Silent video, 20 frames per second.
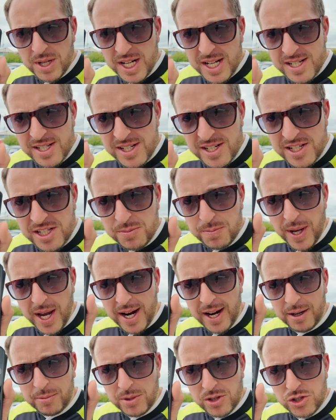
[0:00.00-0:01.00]
minutes to
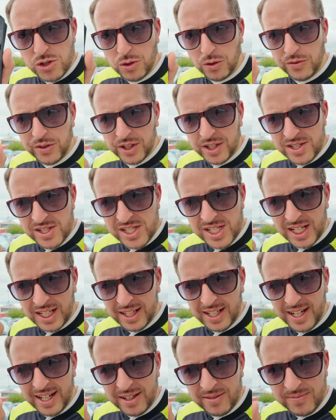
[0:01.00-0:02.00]
spare. I'm not sure if you can see
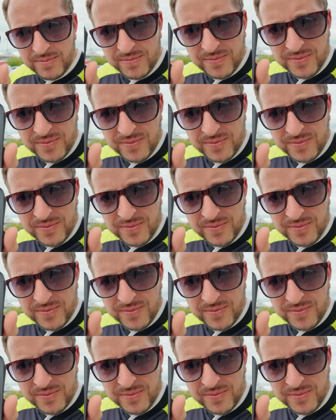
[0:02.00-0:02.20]
that.